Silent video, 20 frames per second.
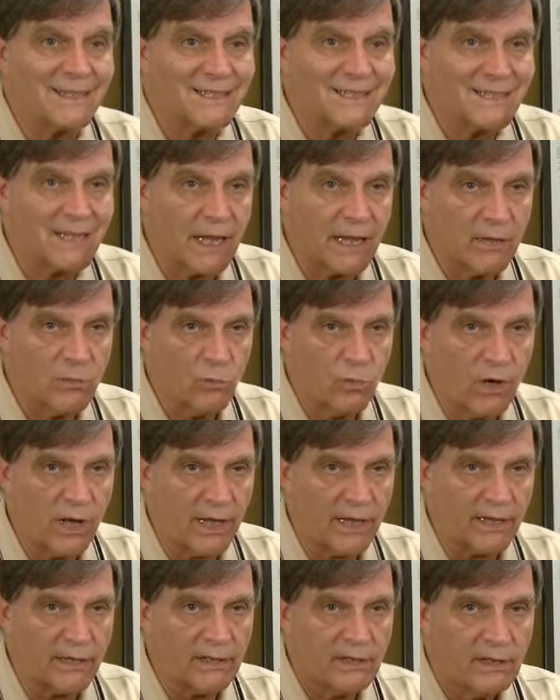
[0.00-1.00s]
the same
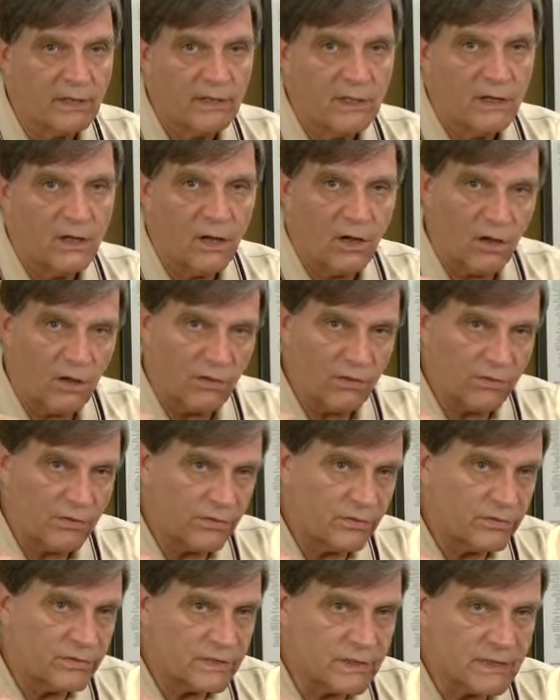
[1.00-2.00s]
way.
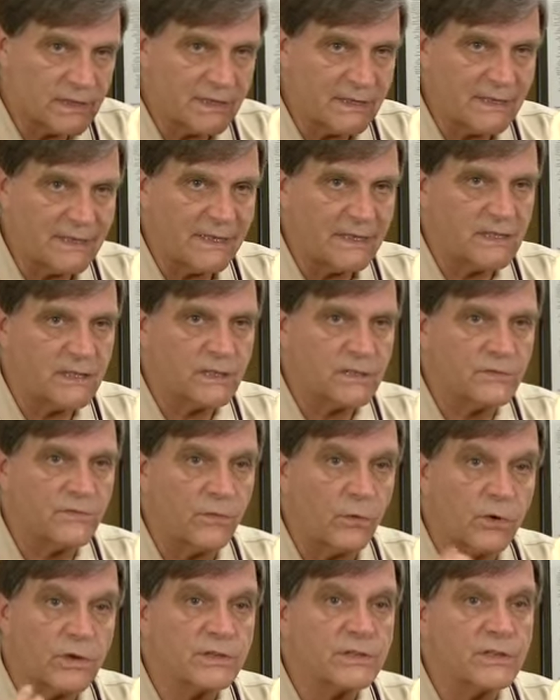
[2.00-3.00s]
Although these
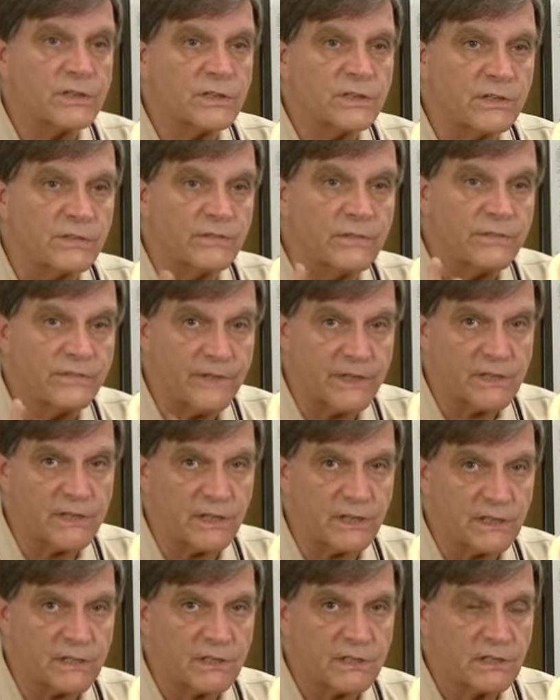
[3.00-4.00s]
forces of
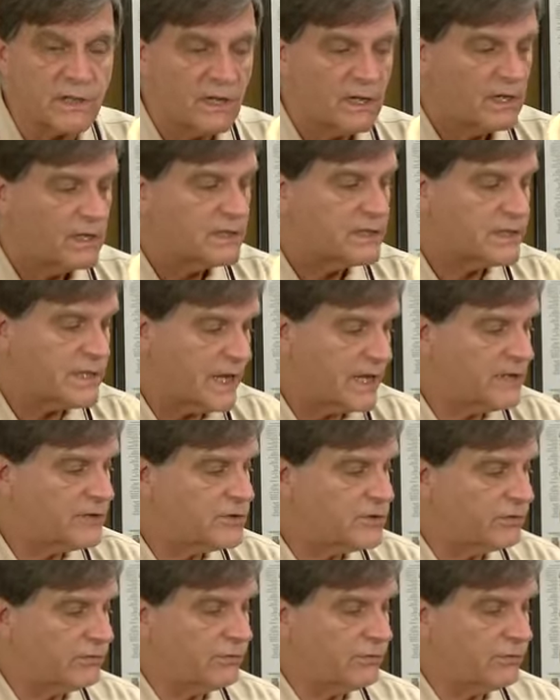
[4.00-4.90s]
physics tend